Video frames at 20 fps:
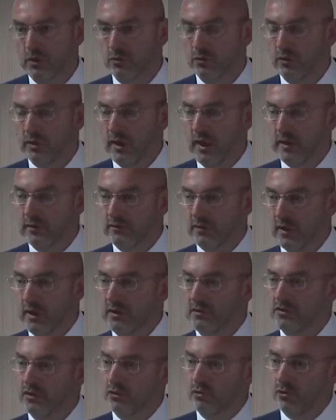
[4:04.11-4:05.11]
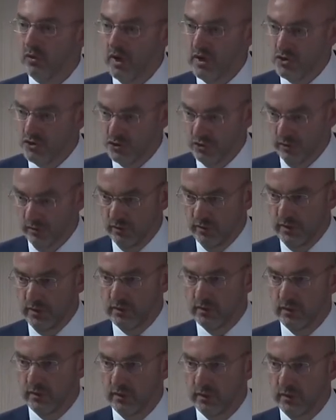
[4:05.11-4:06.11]
to get integration
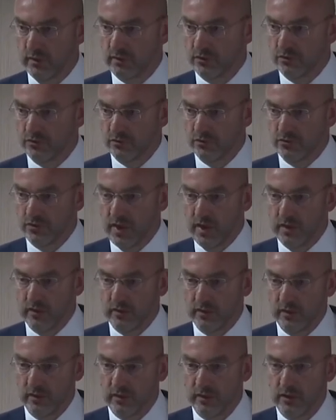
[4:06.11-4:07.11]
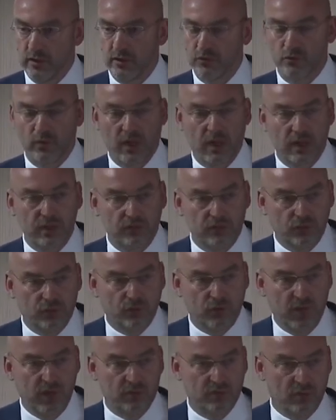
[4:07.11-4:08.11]
in a society, to
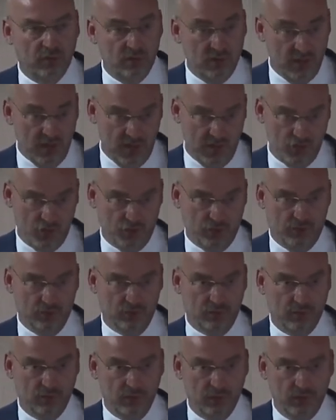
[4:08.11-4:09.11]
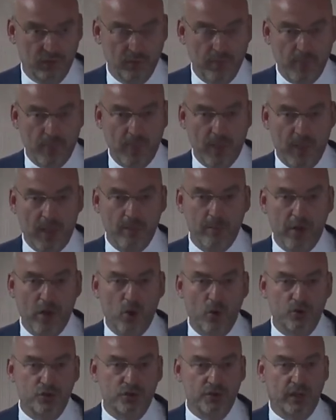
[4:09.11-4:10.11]
integrate a nation. In my
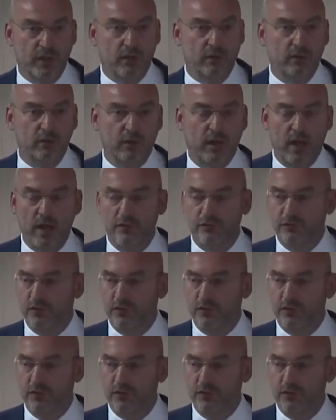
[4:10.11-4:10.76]
hotel, I